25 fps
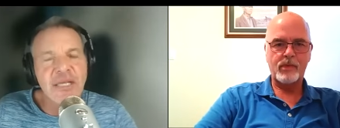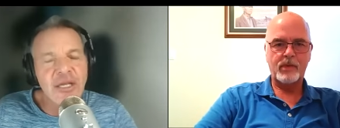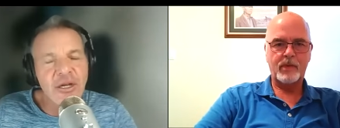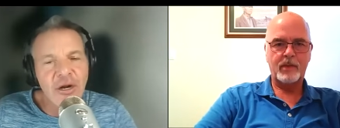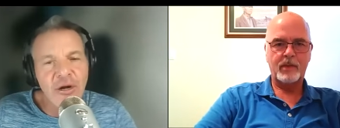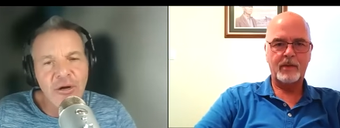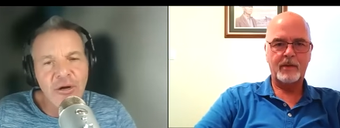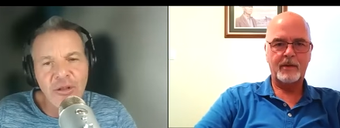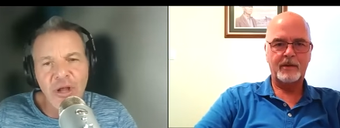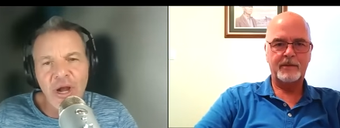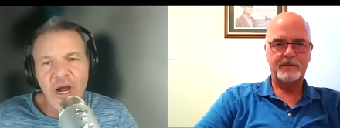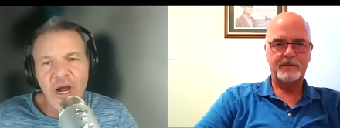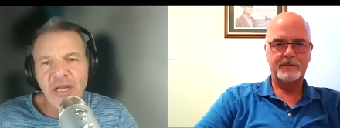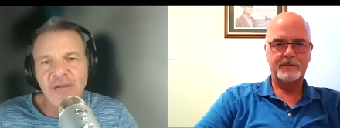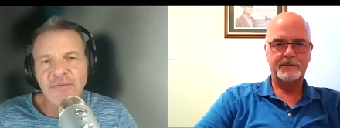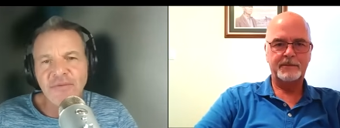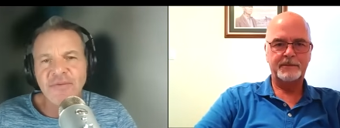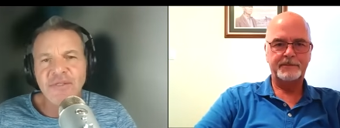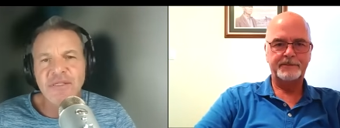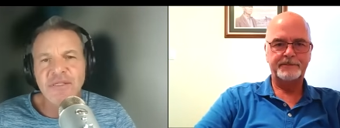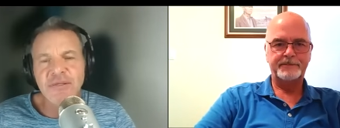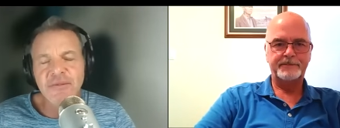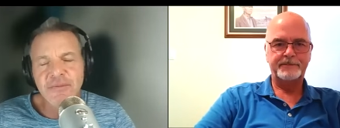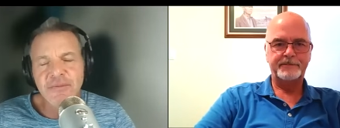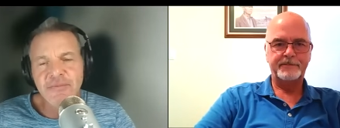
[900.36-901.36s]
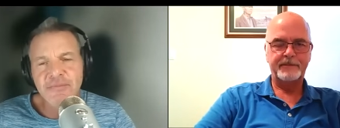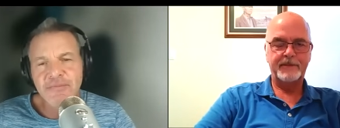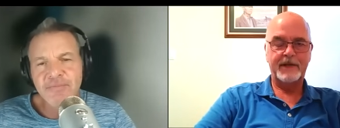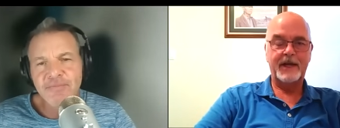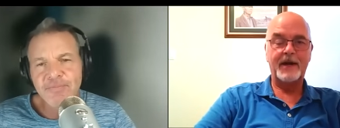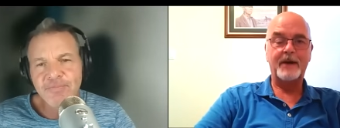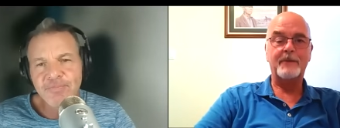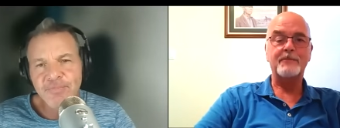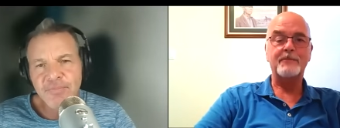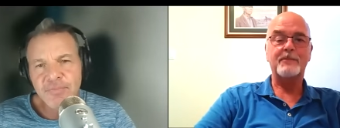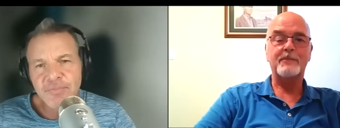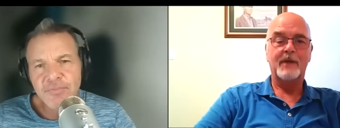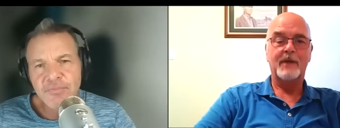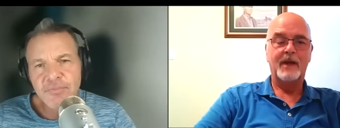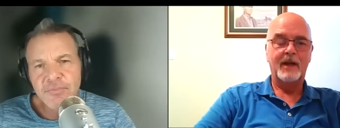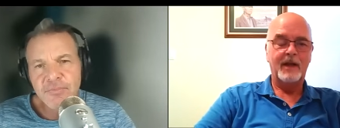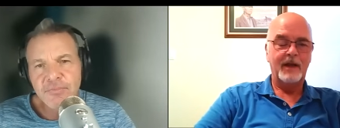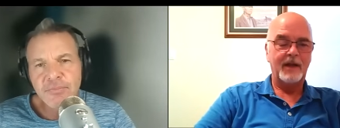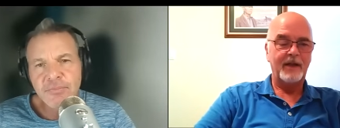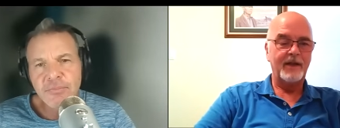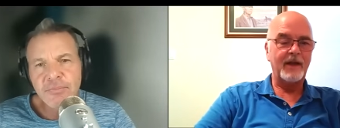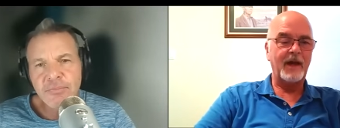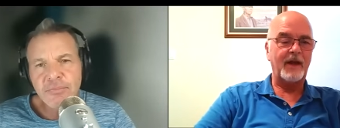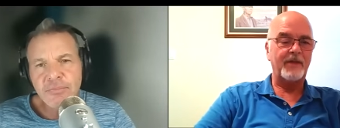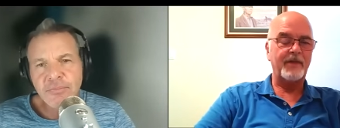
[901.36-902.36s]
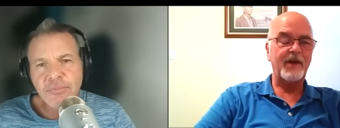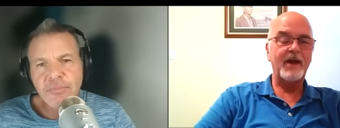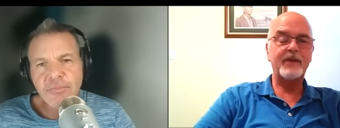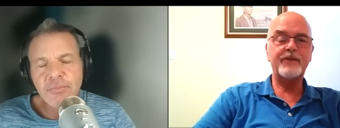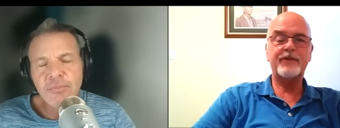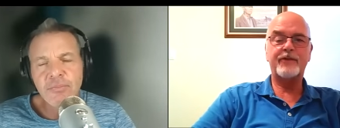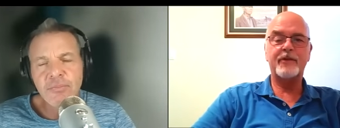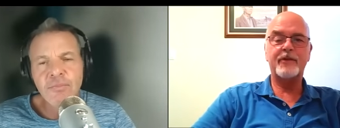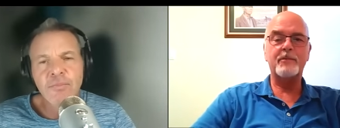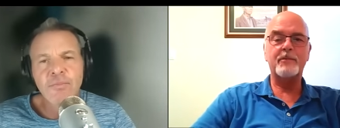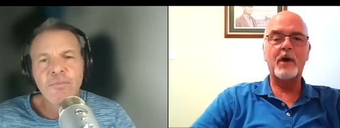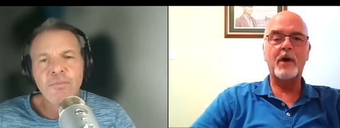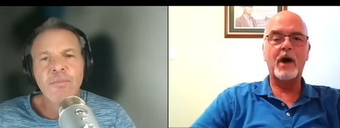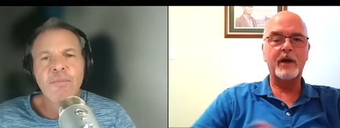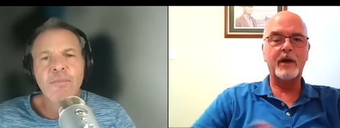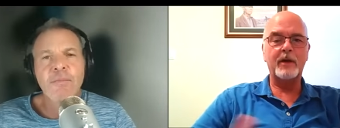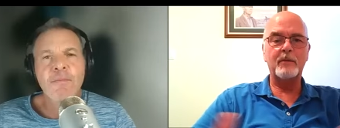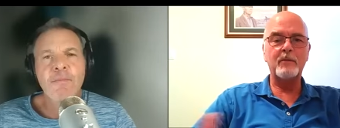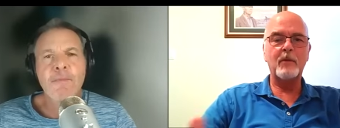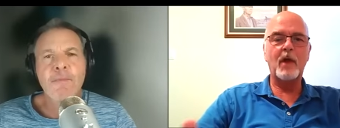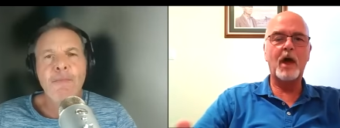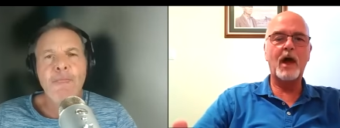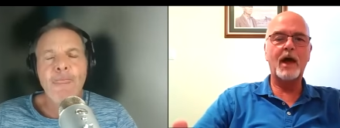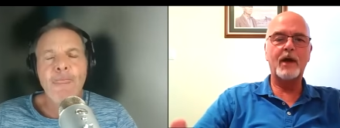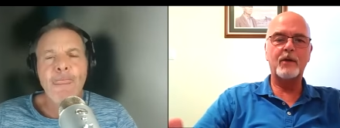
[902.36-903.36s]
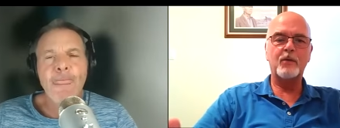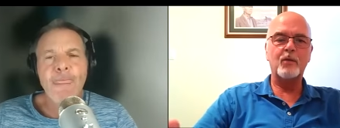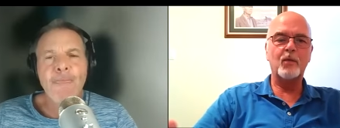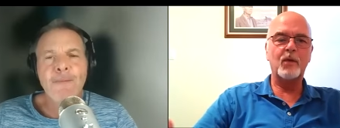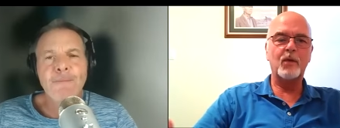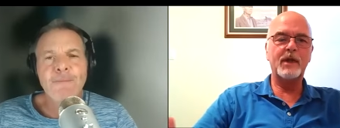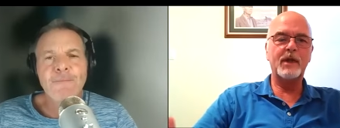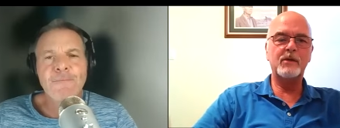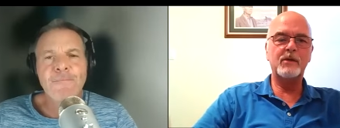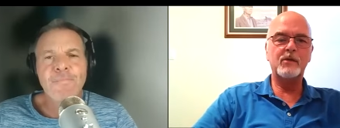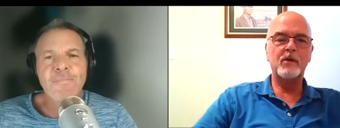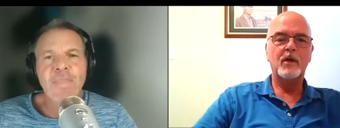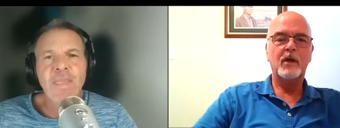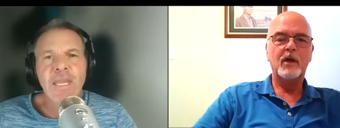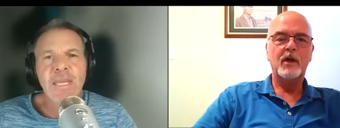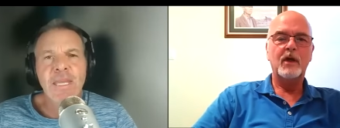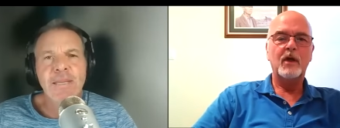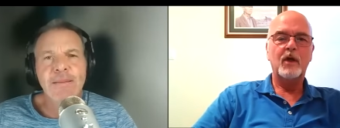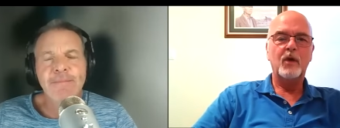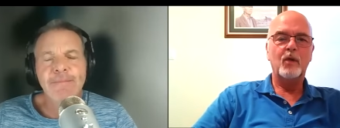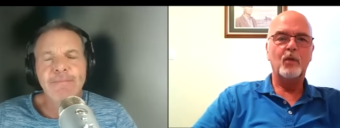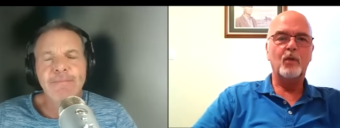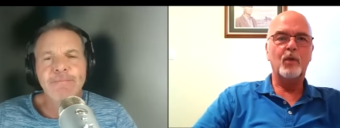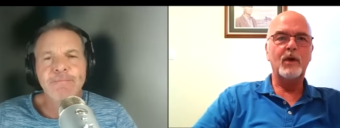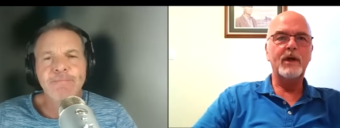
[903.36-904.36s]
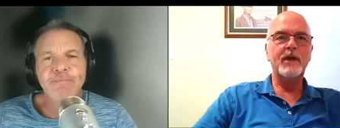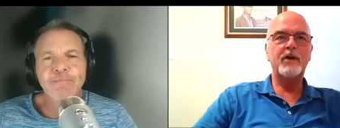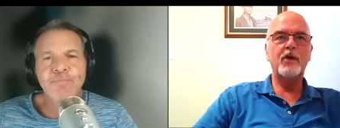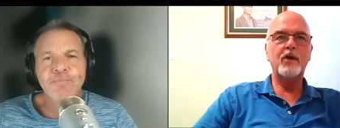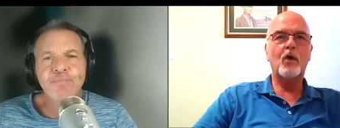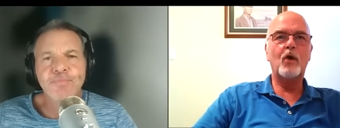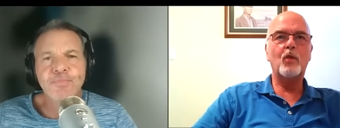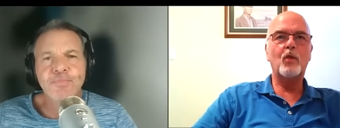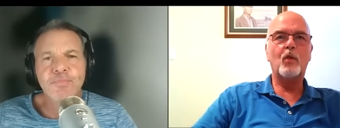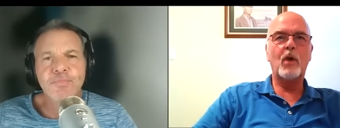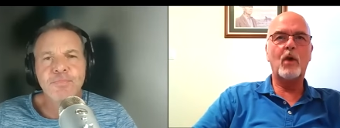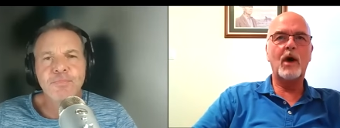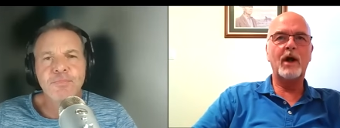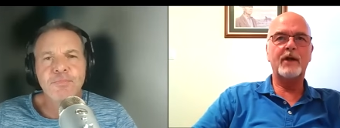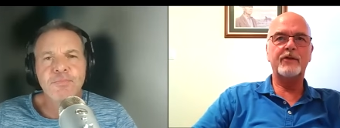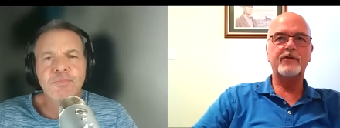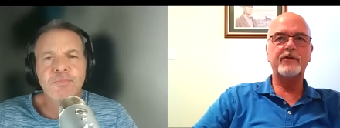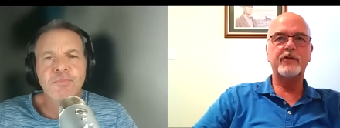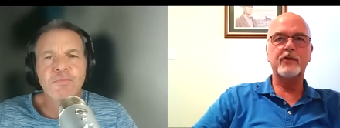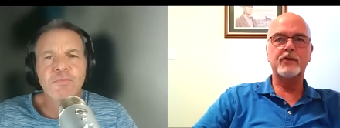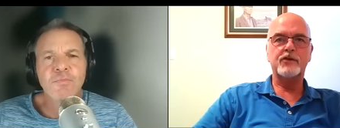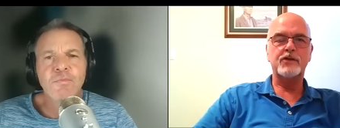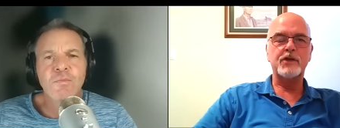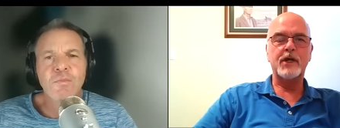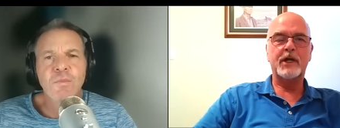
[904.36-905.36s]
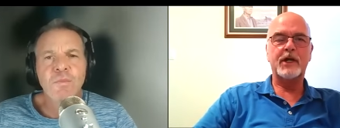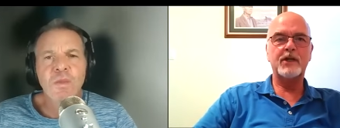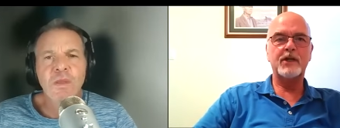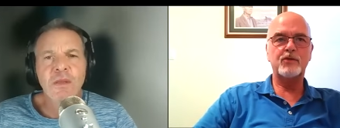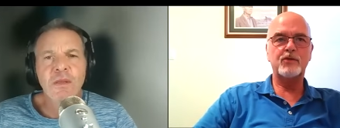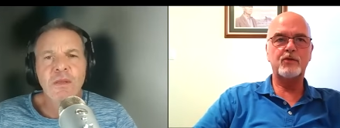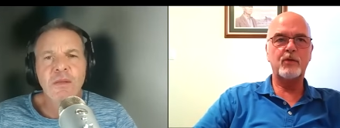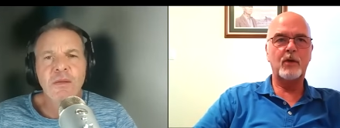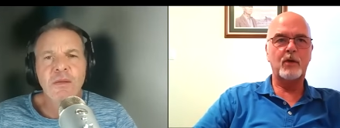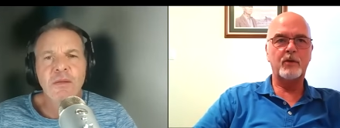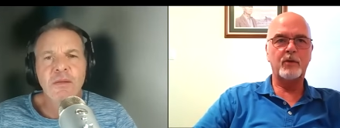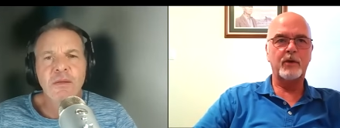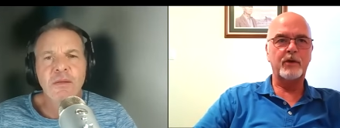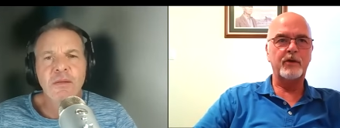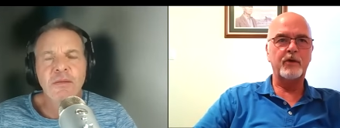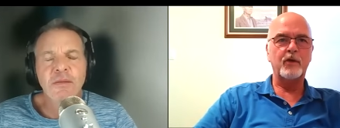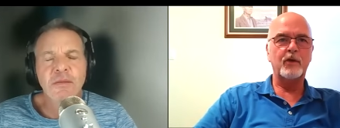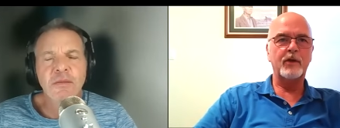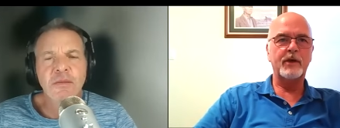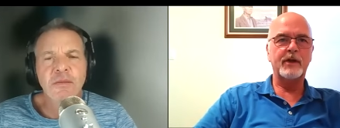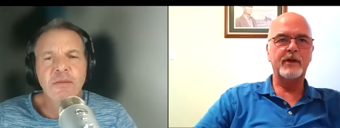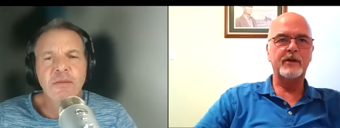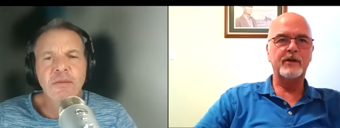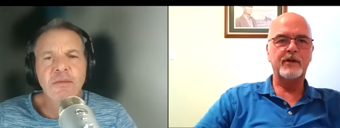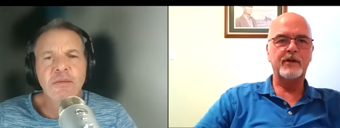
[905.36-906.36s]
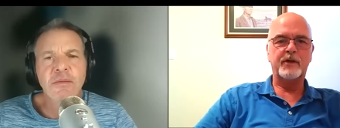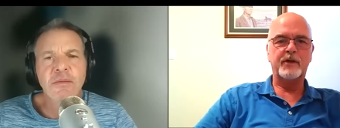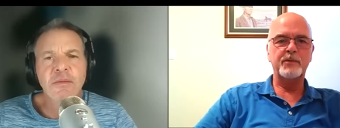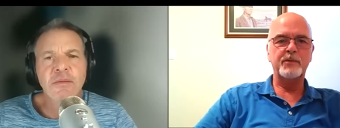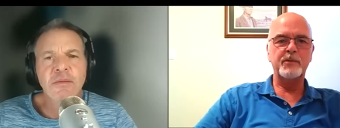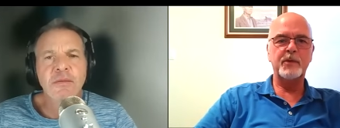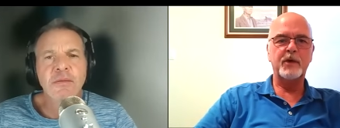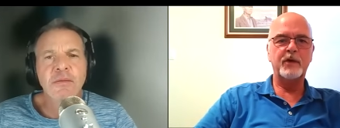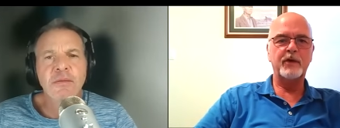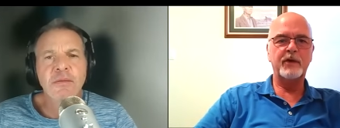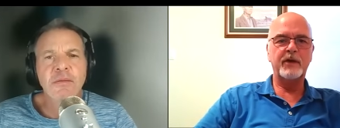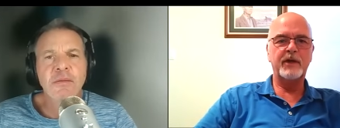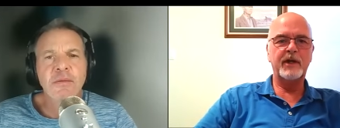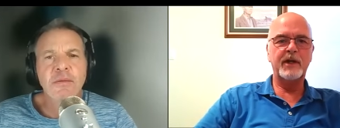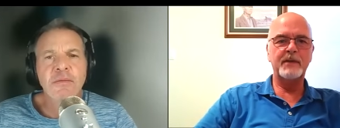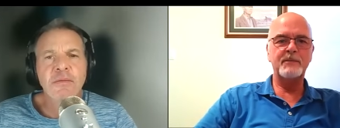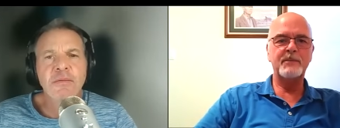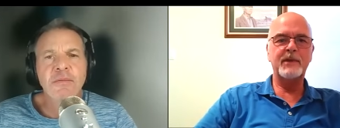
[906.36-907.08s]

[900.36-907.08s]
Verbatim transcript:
Speaker 1: in our
Speaker 2: lives.
Speaker 1: Yeah. Yeah, that's the bottom line. We don't want to change what we're doing in the community